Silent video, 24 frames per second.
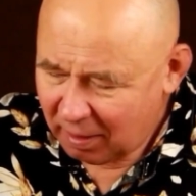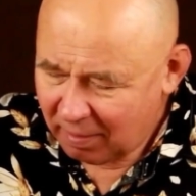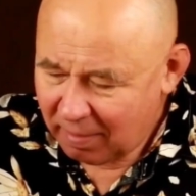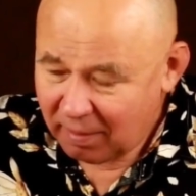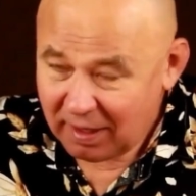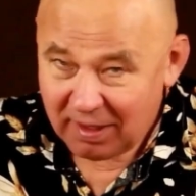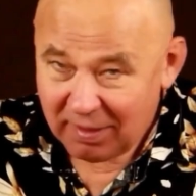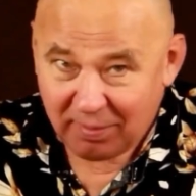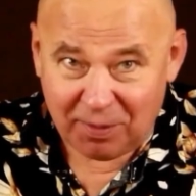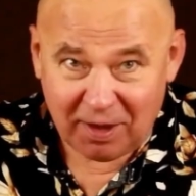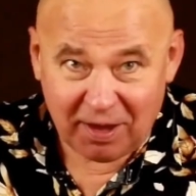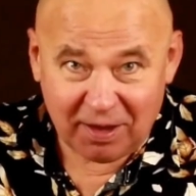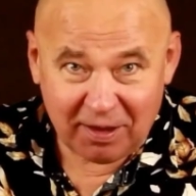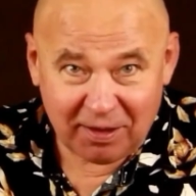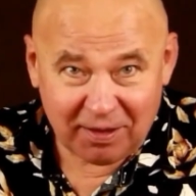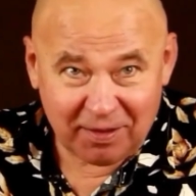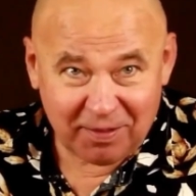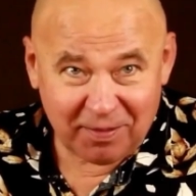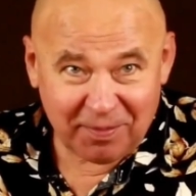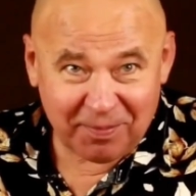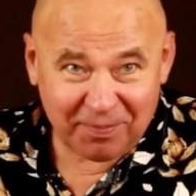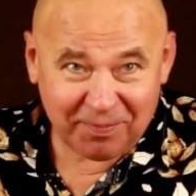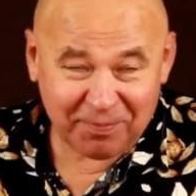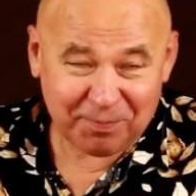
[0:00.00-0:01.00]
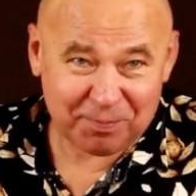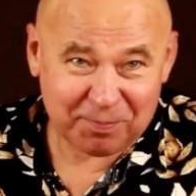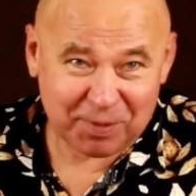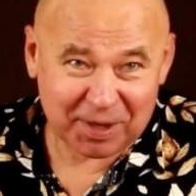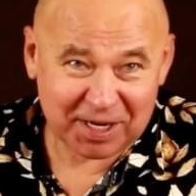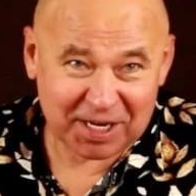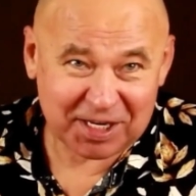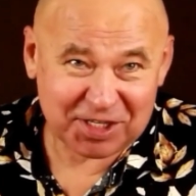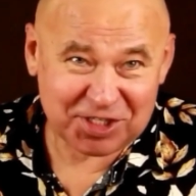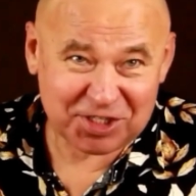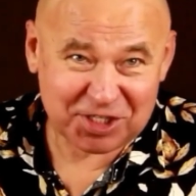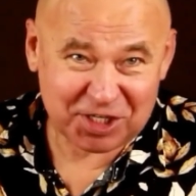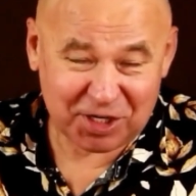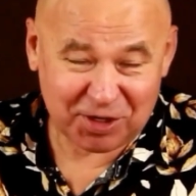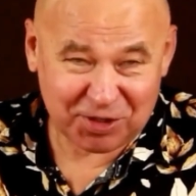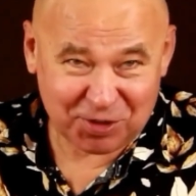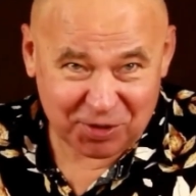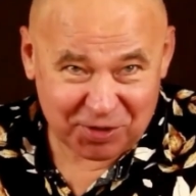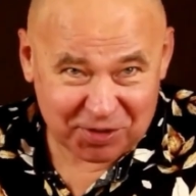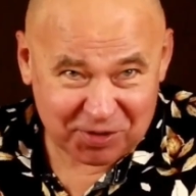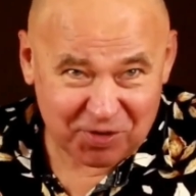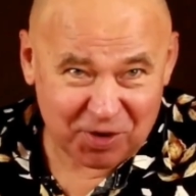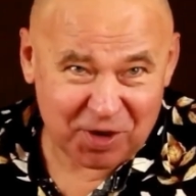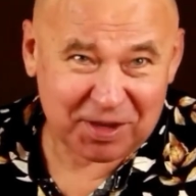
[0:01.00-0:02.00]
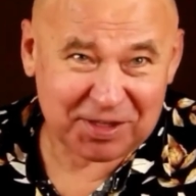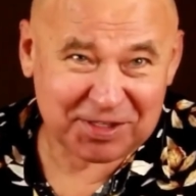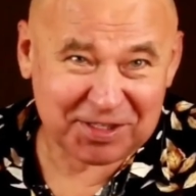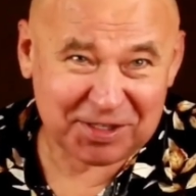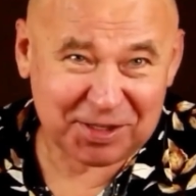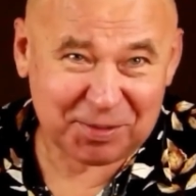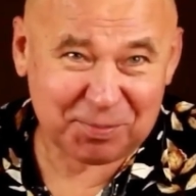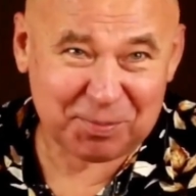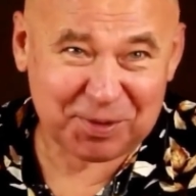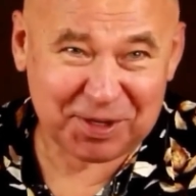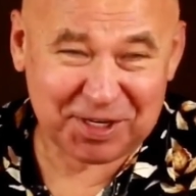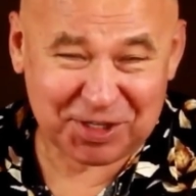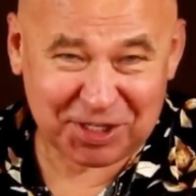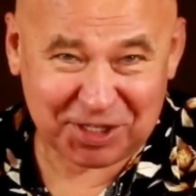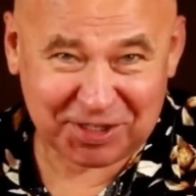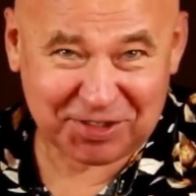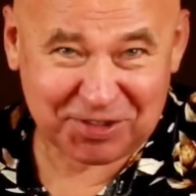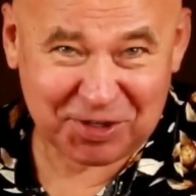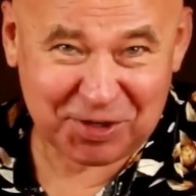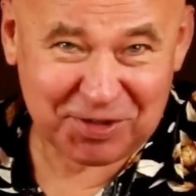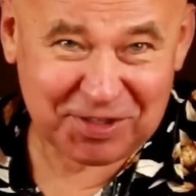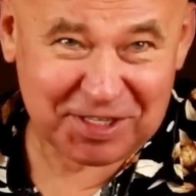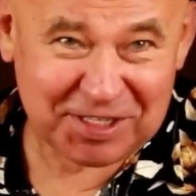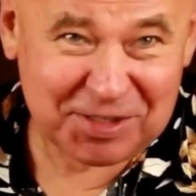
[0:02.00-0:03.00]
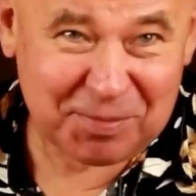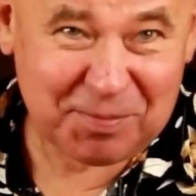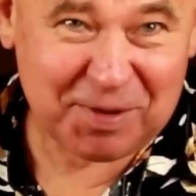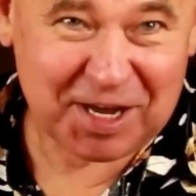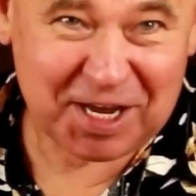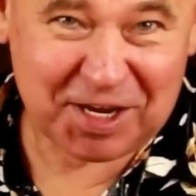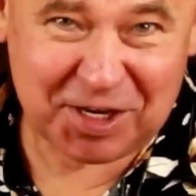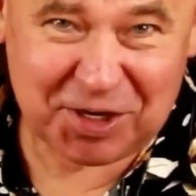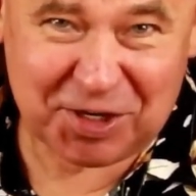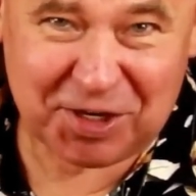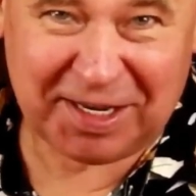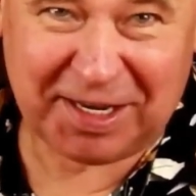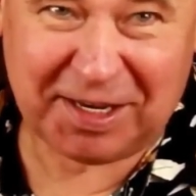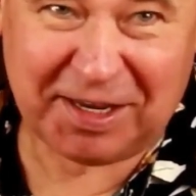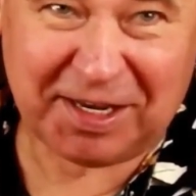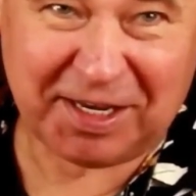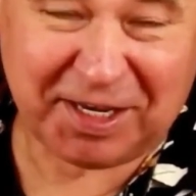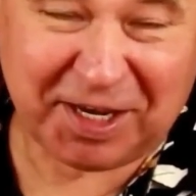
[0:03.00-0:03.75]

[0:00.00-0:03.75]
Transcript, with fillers: investment? Please share your thoughts and opinions on this matter in the